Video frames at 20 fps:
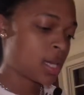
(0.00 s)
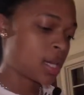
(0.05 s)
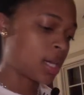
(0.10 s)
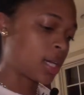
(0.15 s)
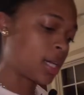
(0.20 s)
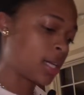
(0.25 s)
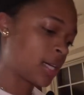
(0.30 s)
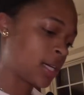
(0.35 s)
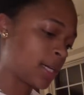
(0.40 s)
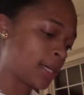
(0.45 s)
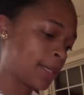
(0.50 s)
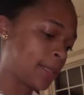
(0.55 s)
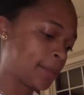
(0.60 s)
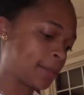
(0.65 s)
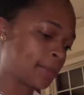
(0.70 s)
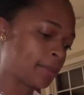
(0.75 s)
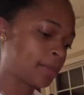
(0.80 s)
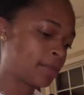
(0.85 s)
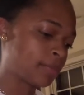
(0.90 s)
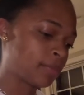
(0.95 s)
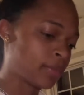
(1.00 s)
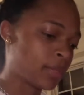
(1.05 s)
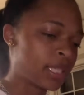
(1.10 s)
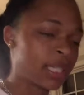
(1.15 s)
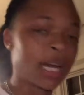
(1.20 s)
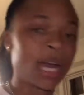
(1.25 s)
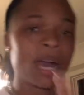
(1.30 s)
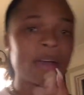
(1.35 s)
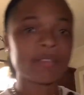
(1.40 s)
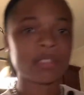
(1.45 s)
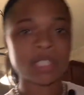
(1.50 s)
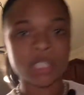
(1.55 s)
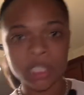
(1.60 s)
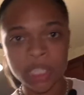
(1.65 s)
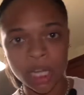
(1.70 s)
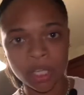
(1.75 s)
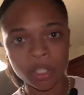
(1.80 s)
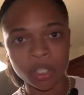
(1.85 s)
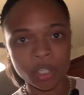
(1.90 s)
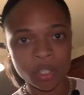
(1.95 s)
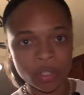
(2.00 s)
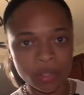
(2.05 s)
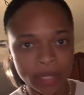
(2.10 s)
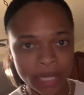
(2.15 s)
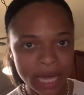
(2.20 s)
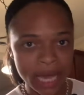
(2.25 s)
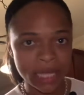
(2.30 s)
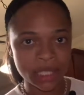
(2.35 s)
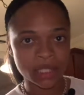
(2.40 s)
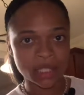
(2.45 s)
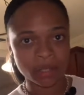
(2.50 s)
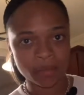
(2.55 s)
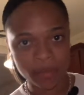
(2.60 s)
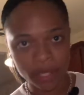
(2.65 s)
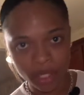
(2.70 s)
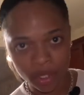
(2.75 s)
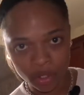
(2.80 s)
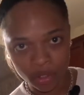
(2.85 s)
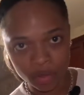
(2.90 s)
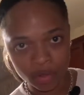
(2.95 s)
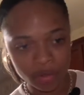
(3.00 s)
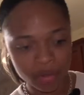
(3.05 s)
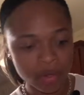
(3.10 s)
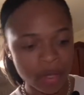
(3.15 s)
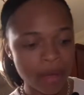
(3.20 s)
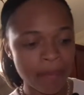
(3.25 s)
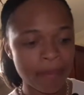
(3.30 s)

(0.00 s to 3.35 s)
Um, but obviously, y'all know it has tomato